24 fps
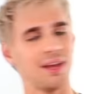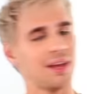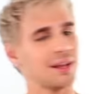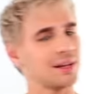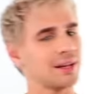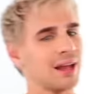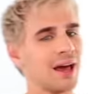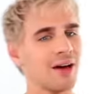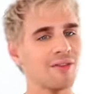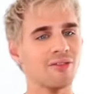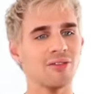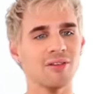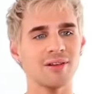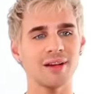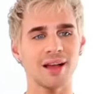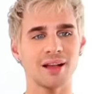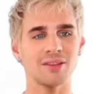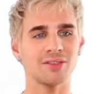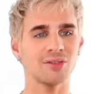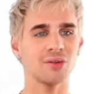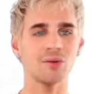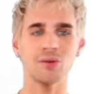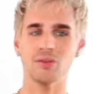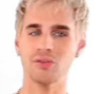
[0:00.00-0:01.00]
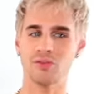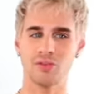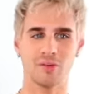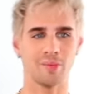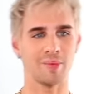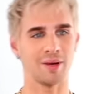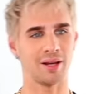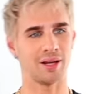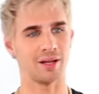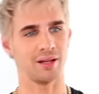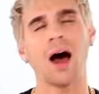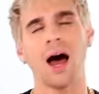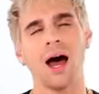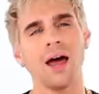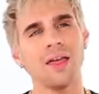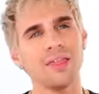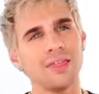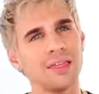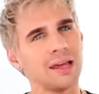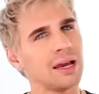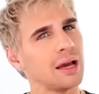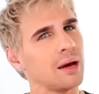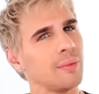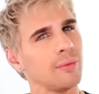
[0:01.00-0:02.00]
It never never gets old for me. I
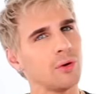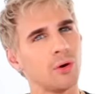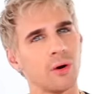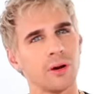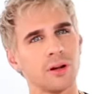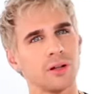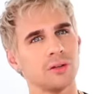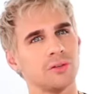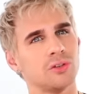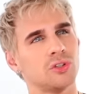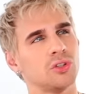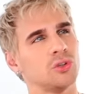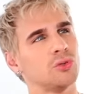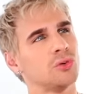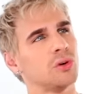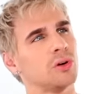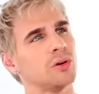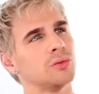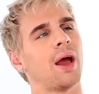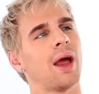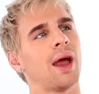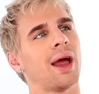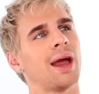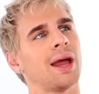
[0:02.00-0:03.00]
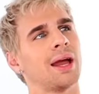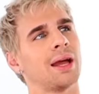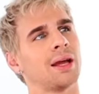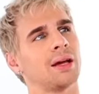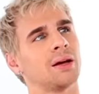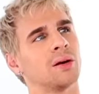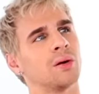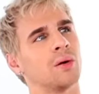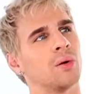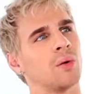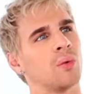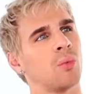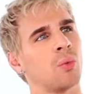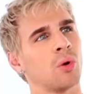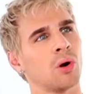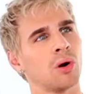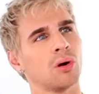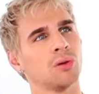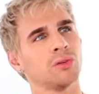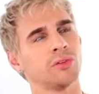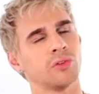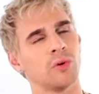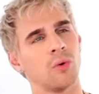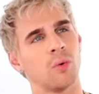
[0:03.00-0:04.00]
think I'm gonna do a, a
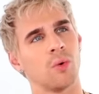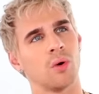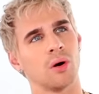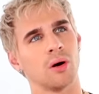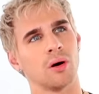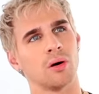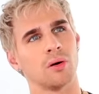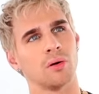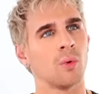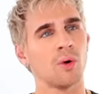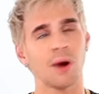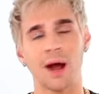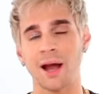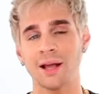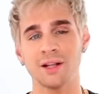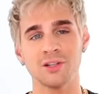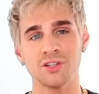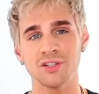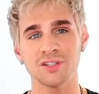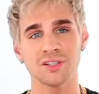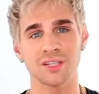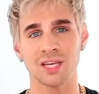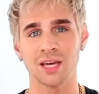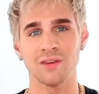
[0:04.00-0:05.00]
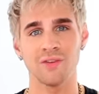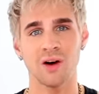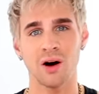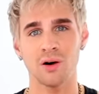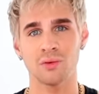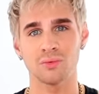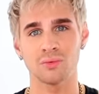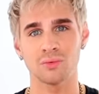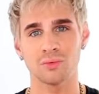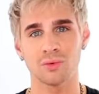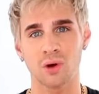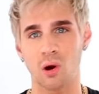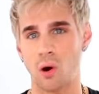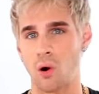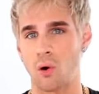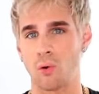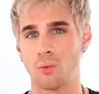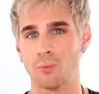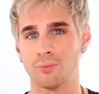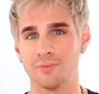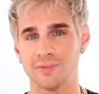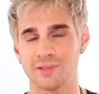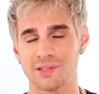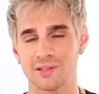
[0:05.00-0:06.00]
world tour where I just give out
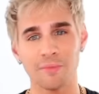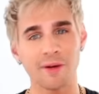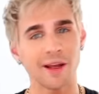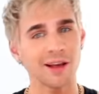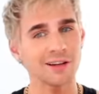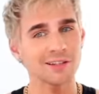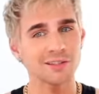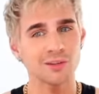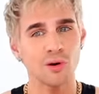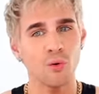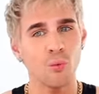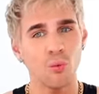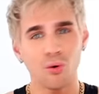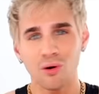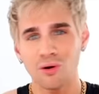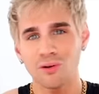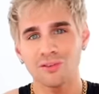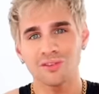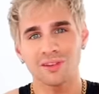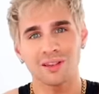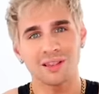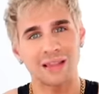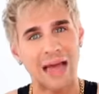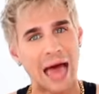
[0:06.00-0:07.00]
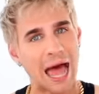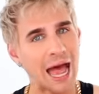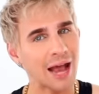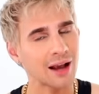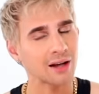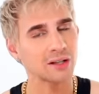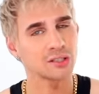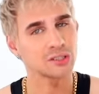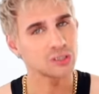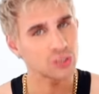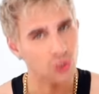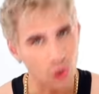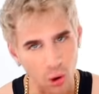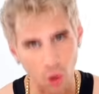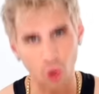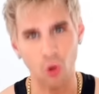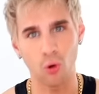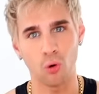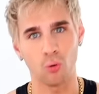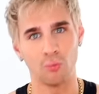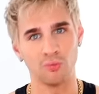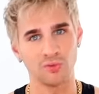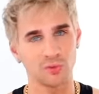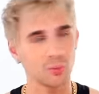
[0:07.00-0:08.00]
combs because the world lacks
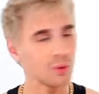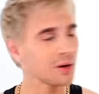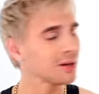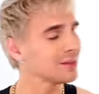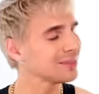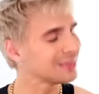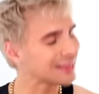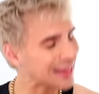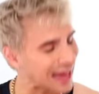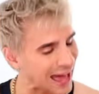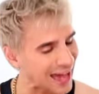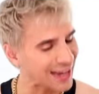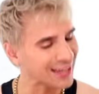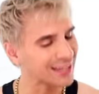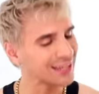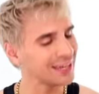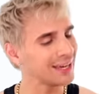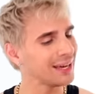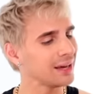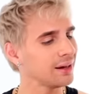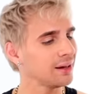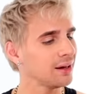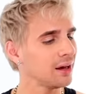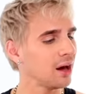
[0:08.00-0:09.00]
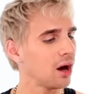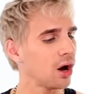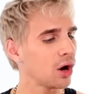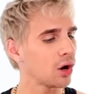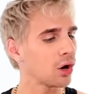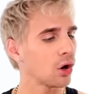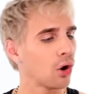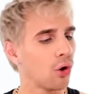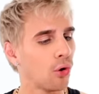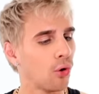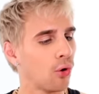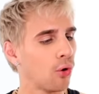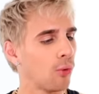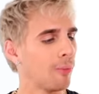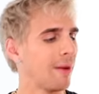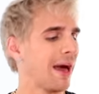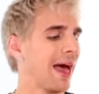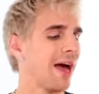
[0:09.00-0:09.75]
combs. We're lacking a comb.